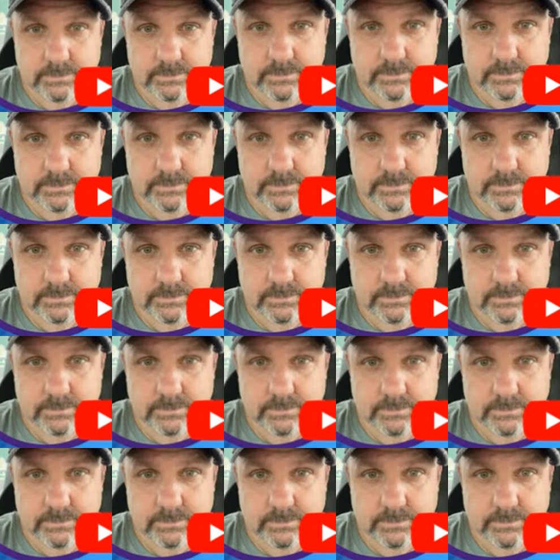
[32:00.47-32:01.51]

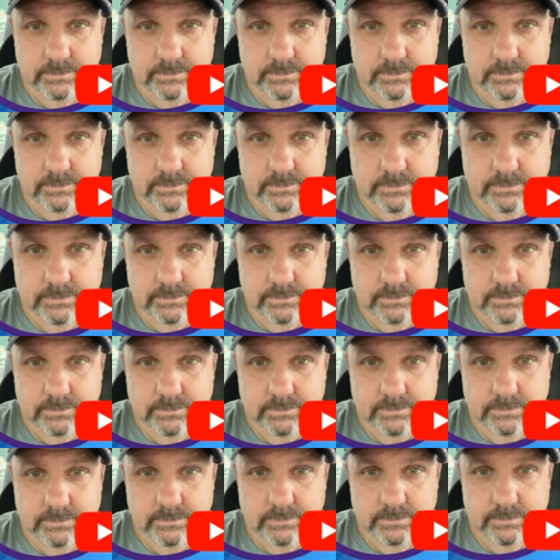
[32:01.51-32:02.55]

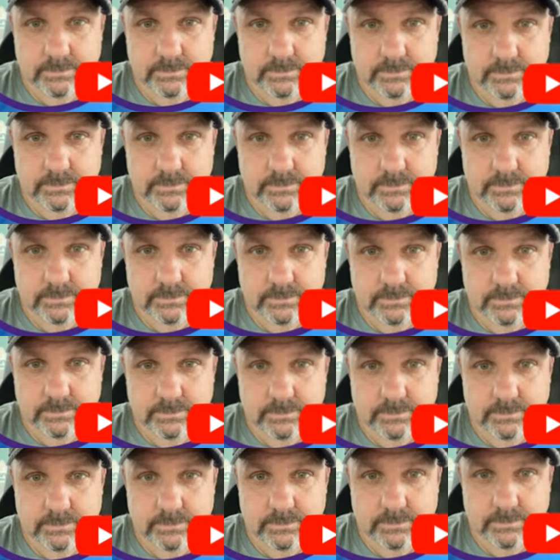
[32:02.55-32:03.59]
[no speech]